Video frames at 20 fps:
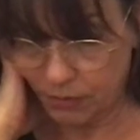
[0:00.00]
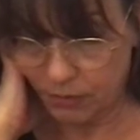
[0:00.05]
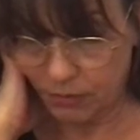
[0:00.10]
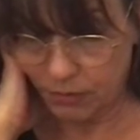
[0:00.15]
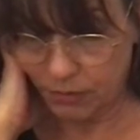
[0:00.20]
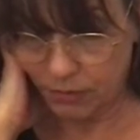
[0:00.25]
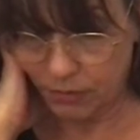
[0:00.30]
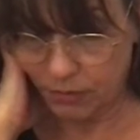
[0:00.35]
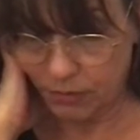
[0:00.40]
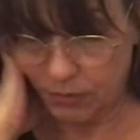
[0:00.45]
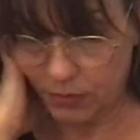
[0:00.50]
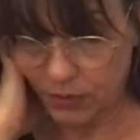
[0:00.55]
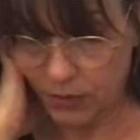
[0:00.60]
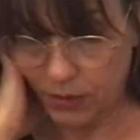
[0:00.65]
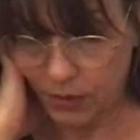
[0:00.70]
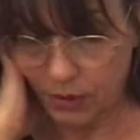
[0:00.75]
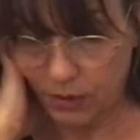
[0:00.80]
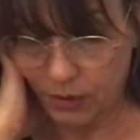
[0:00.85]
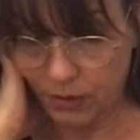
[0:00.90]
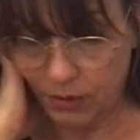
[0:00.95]

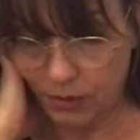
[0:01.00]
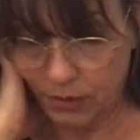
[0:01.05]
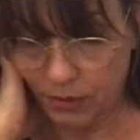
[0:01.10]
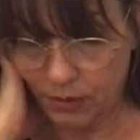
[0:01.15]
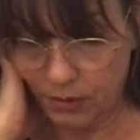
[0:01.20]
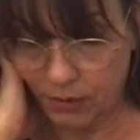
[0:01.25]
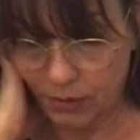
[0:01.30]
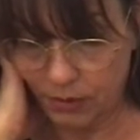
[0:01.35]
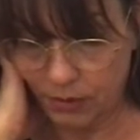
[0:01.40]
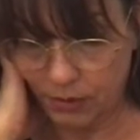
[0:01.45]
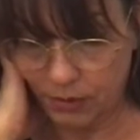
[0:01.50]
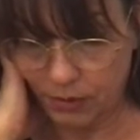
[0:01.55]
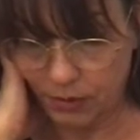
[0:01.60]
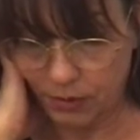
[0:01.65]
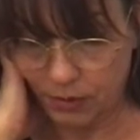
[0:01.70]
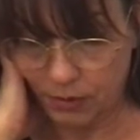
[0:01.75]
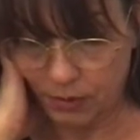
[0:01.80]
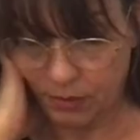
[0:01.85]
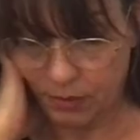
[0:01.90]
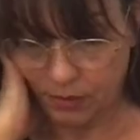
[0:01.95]

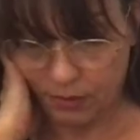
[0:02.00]
[no speech]